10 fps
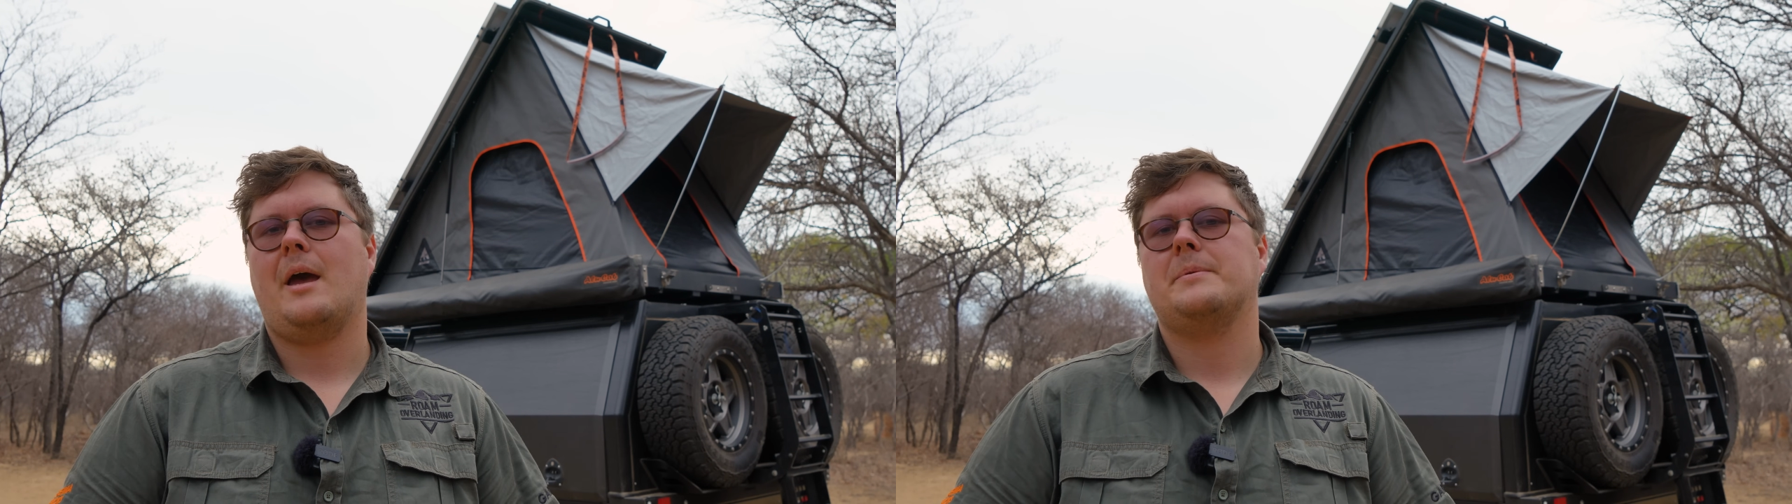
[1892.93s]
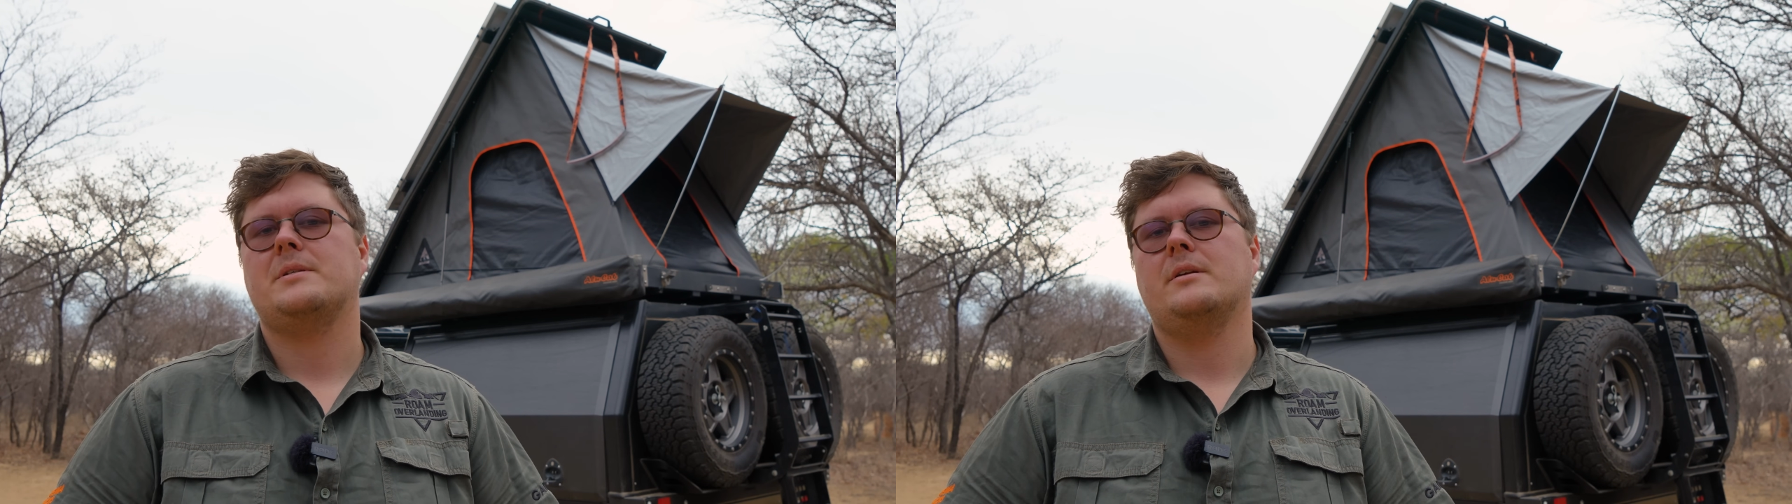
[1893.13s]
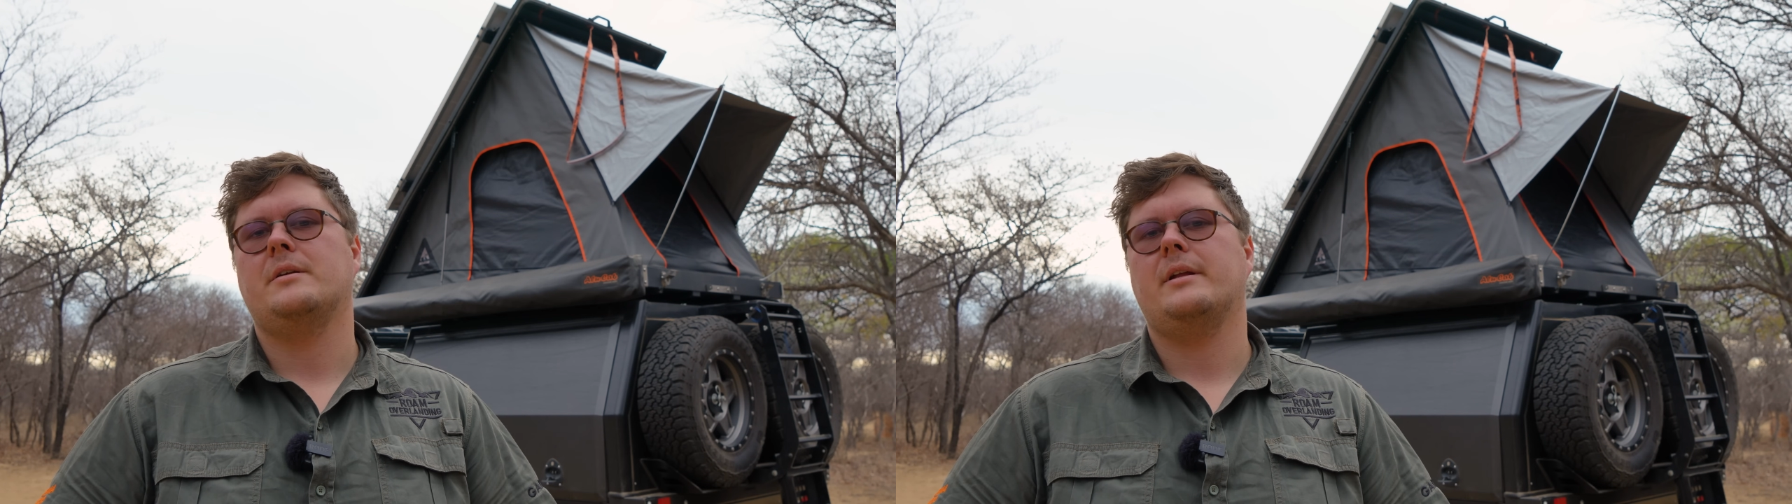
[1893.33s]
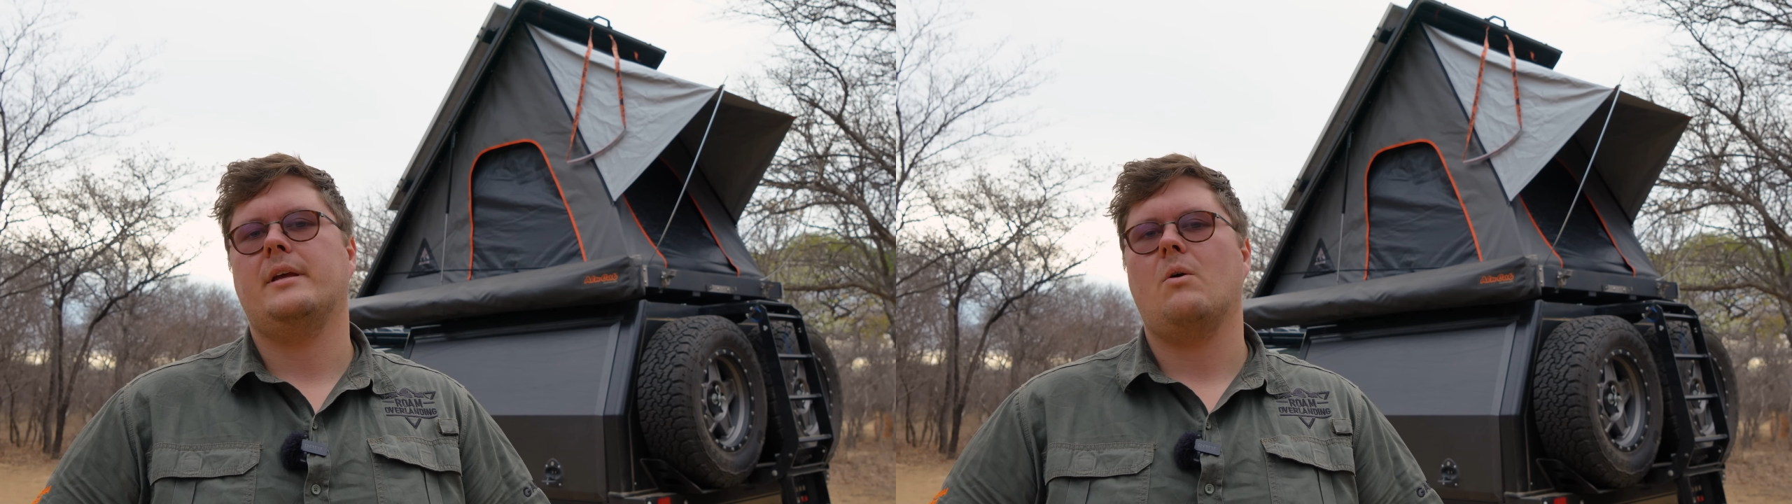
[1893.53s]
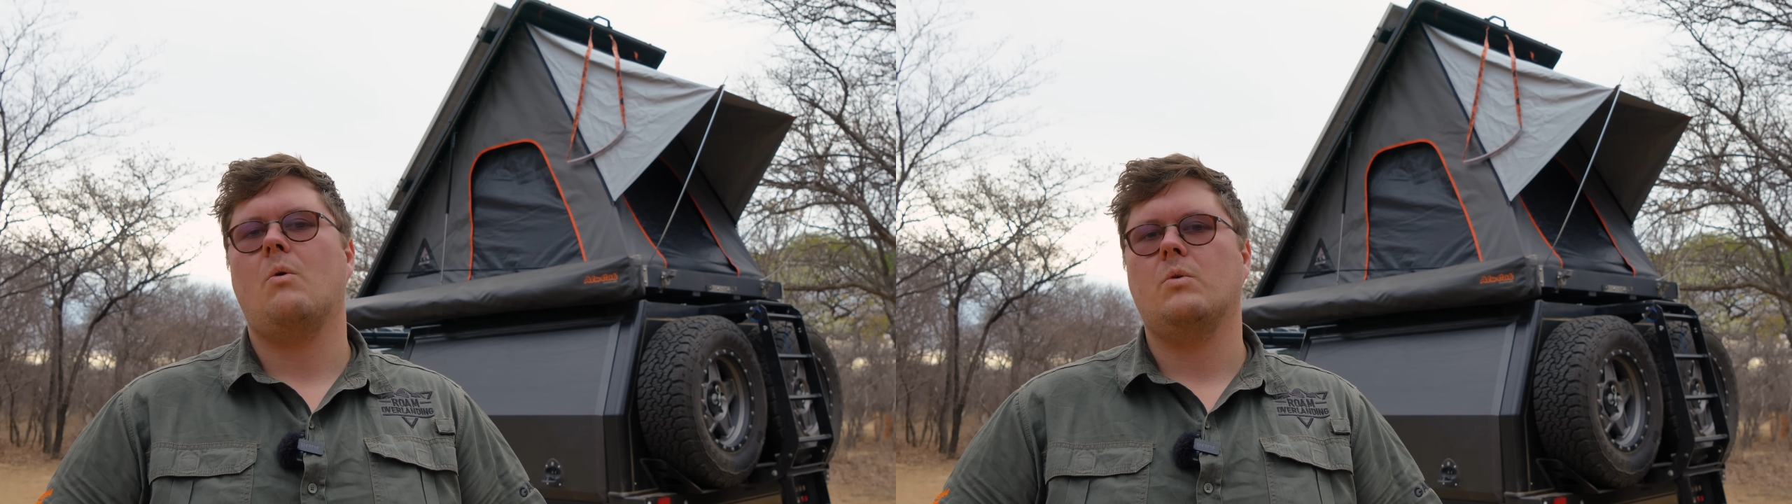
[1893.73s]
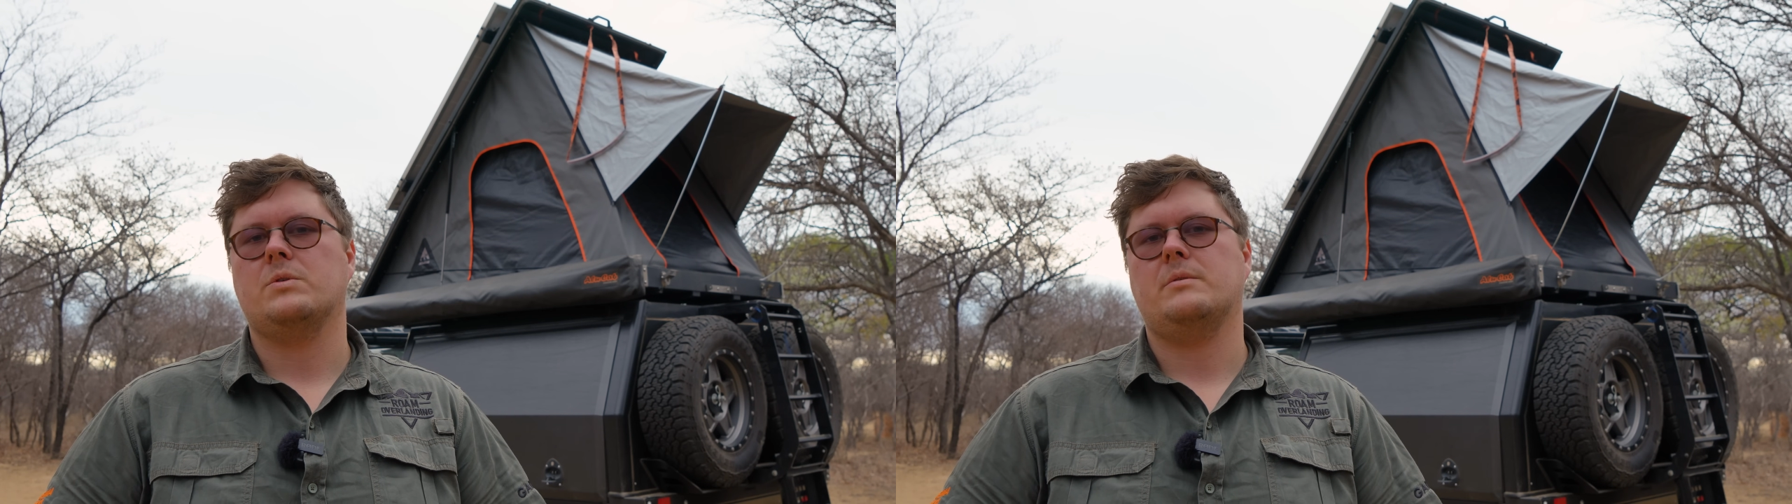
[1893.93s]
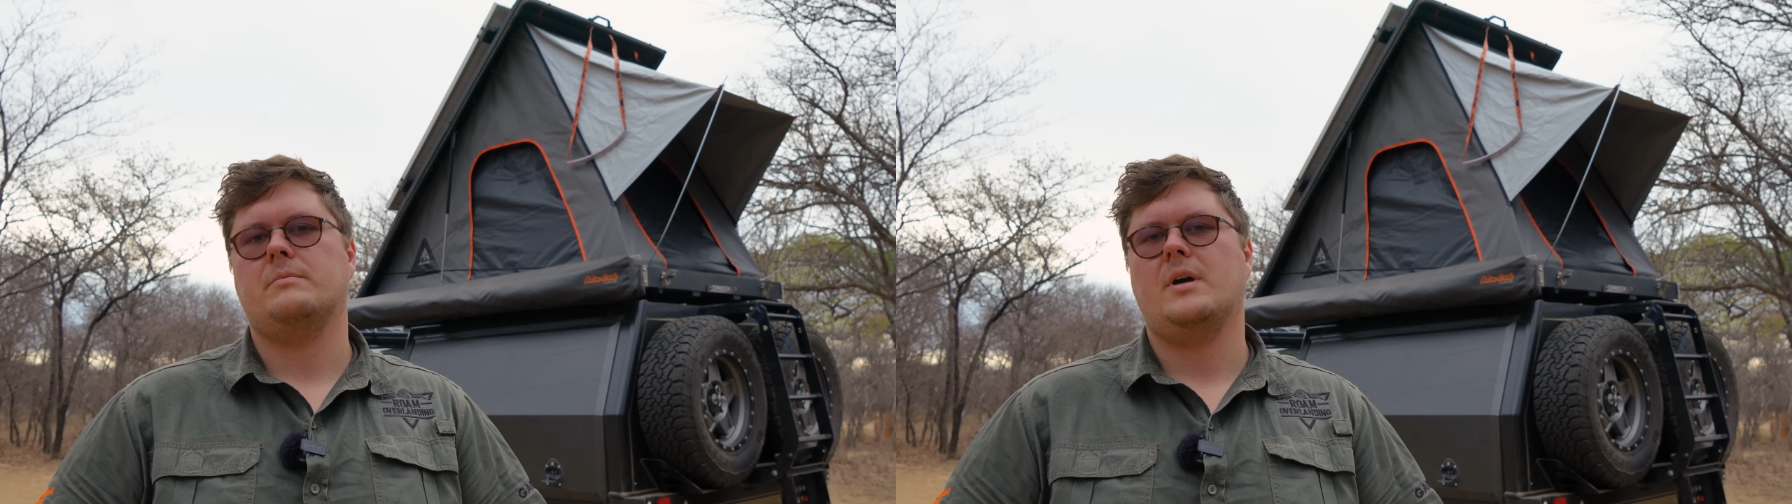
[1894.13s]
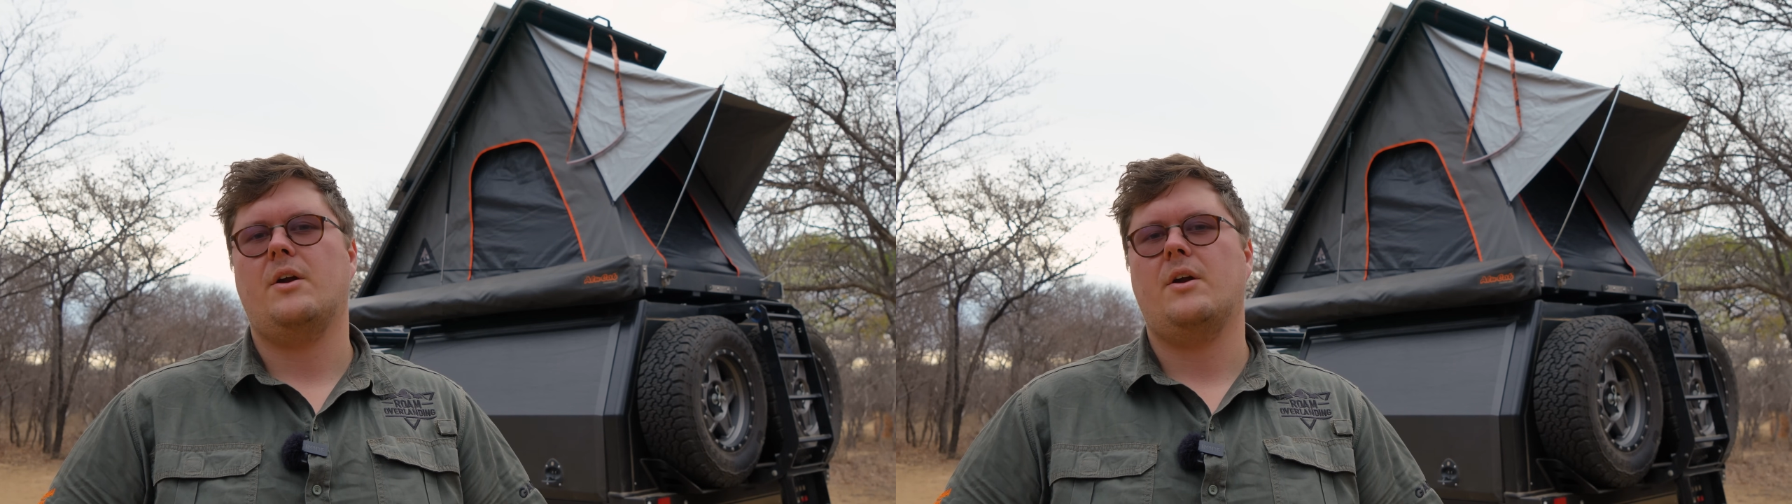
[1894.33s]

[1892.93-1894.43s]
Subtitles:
absolutely awesome.